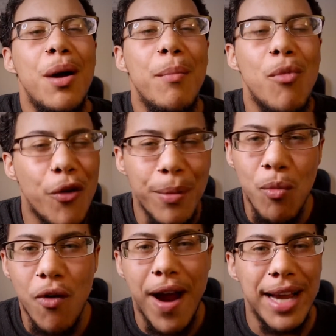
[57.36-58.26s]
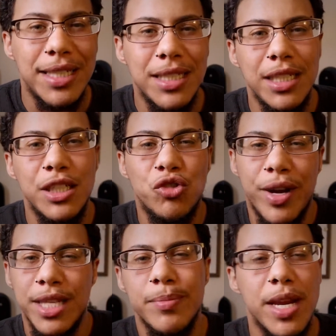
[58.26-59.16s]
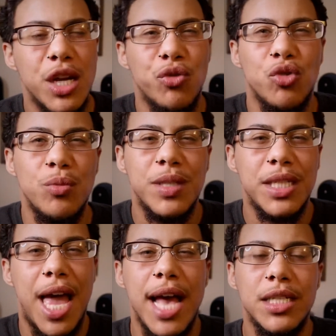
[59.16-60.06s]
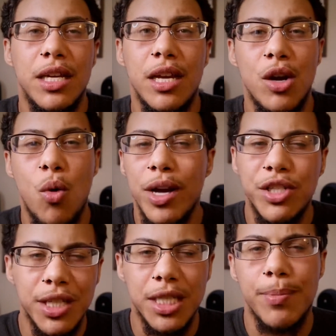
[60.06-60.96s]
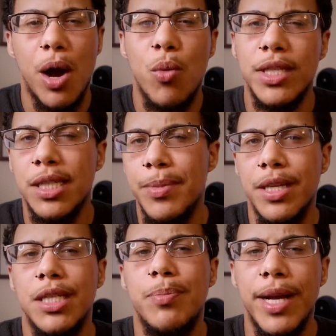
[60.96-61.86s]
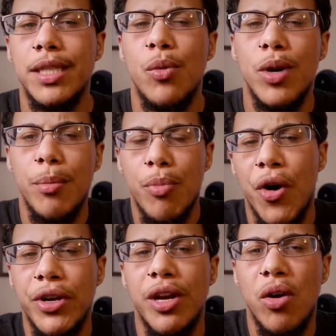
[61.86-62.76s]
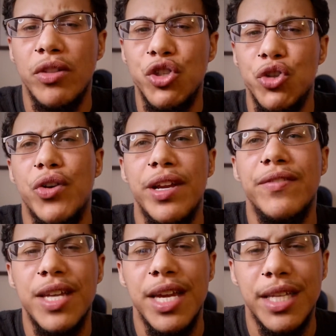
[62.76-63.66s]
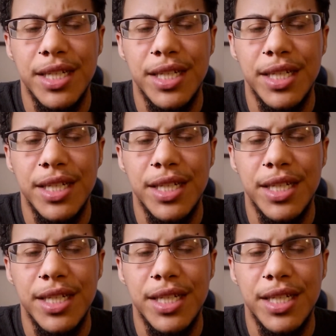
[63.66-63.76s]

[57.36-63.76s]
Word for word: more and more, I see trans men in groups asking questions about what's to be expected when embarking on the journey of taking